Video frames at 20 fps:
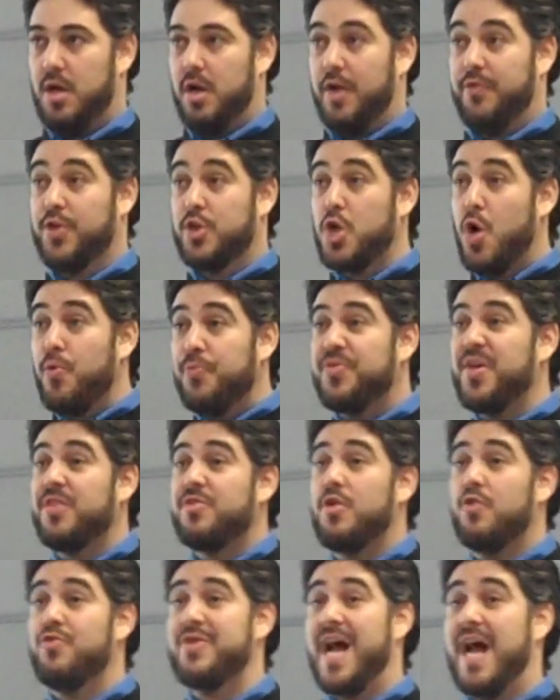If you don't think
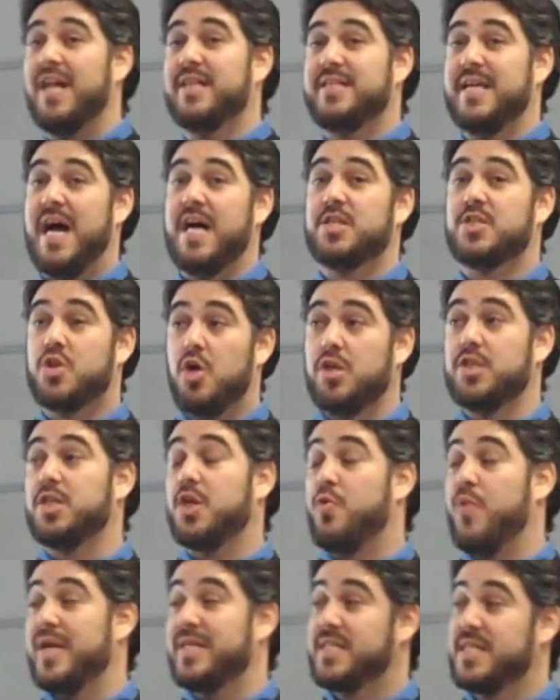that reality has
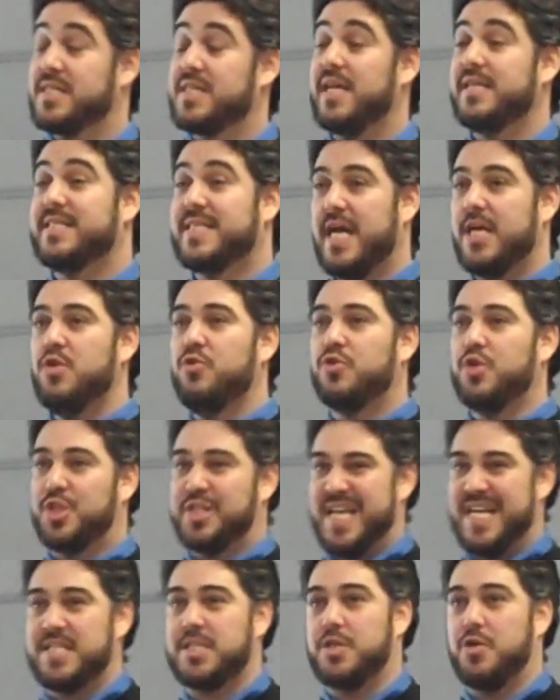consequences, I dare you to
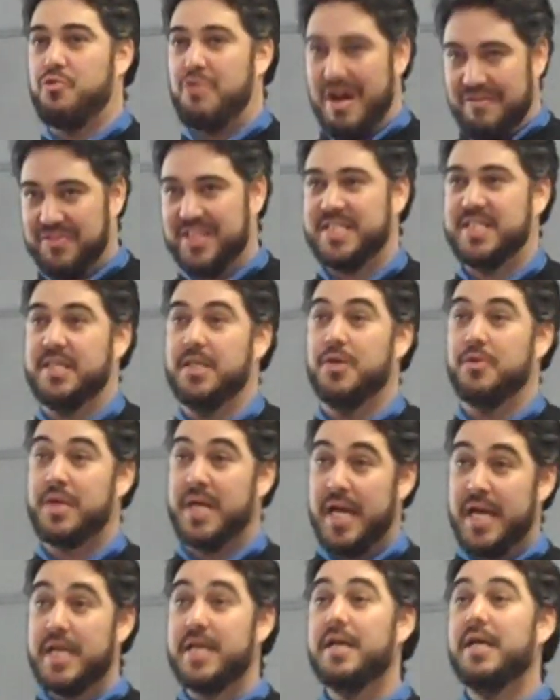test gravity,
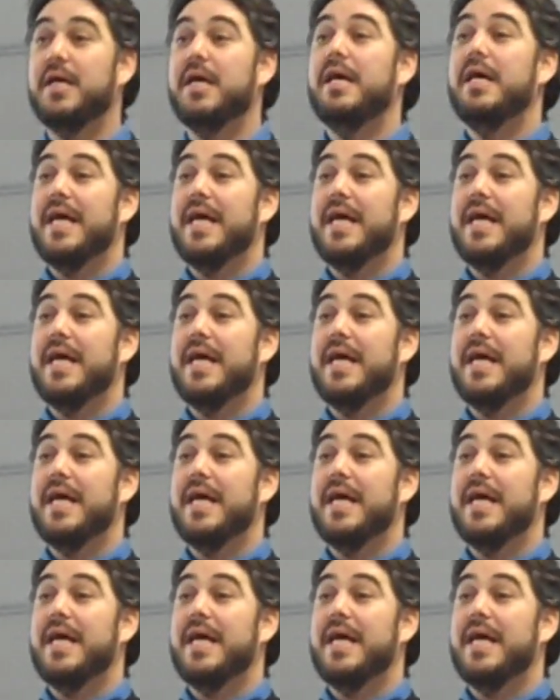okay?